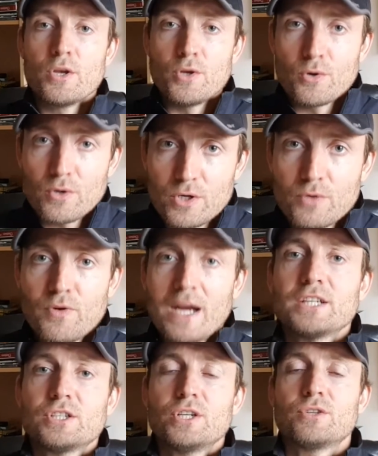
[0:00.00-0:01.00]
You've
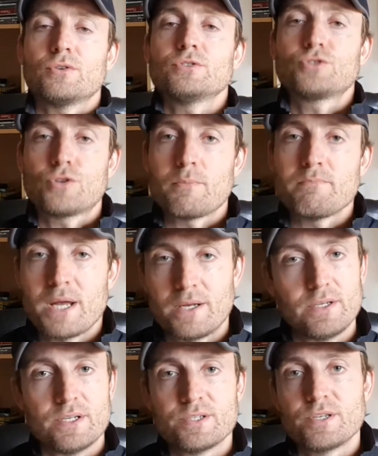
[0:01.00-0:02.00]
actually done
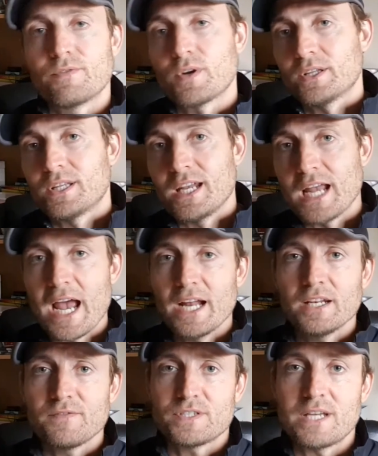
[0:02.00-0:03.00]
tremendous. You've got to the
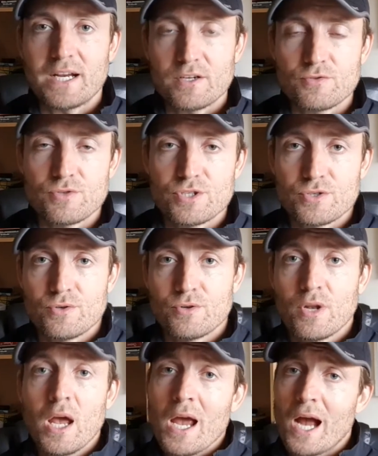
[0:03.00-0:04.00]
end of secondary
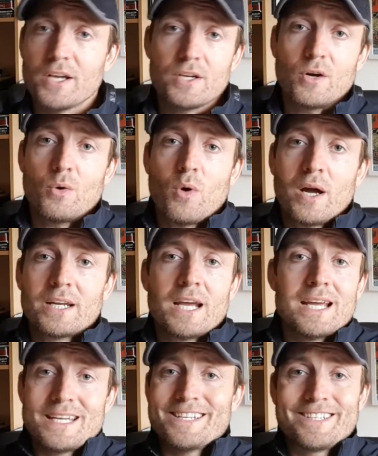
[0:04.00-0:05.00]
school. And you know
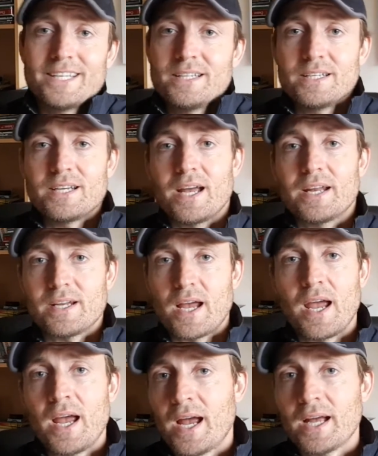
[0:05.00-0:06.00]
what? You didn't get
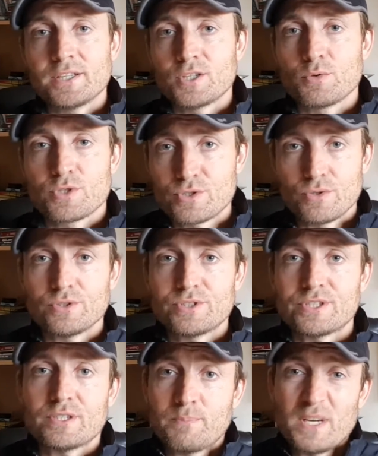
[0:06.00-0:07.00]
the
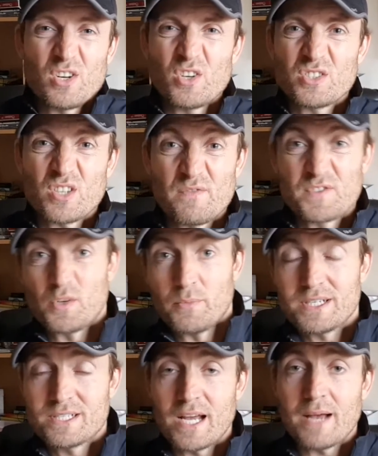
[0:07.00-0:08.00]
results because of
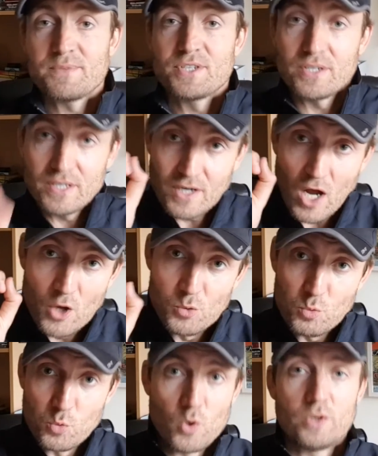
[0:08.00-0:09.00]
some exams you did
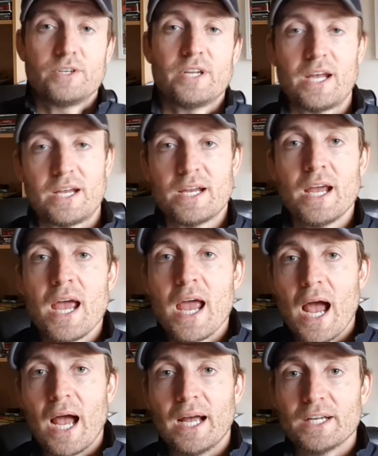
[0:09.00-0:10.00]
on one day.
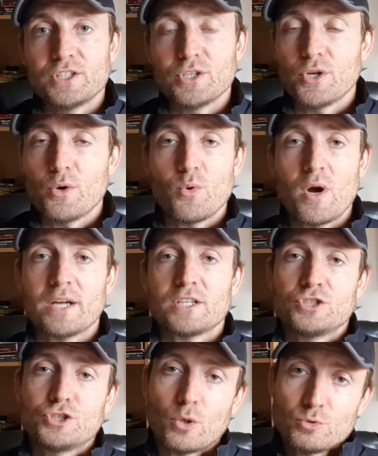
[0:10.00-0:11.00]
And you know
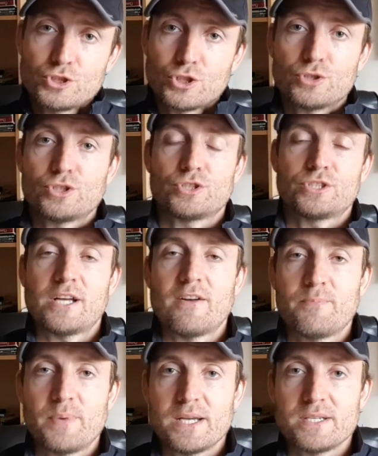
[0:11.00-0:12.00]
what? Don't judge
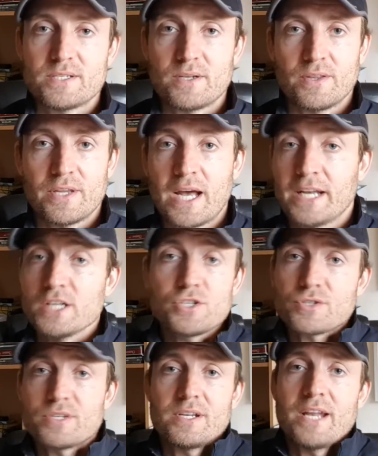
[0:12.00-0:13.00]
yourself based on that. It
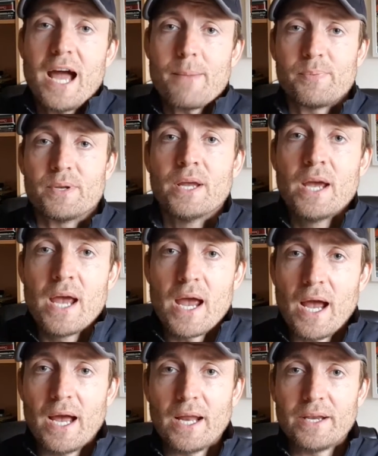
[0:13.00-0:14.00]
just didn't happen.
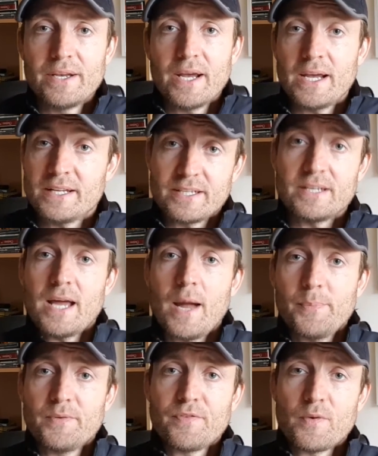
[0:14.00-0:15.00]
And it didn't
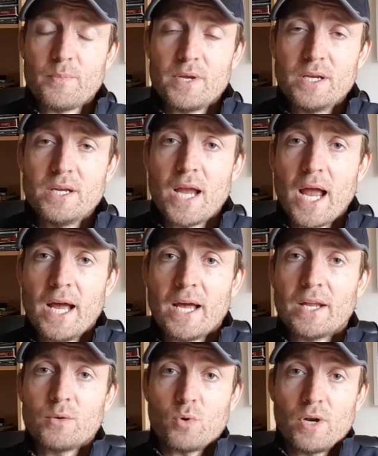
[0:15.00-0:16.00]
happen for me.
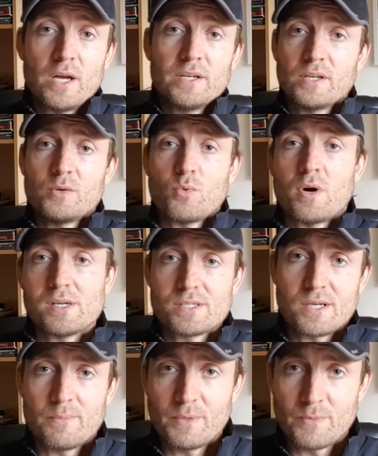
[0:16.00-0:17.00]
And what I did
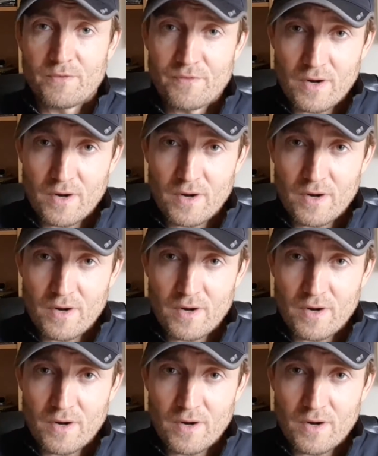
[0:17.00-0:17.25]
was, I remember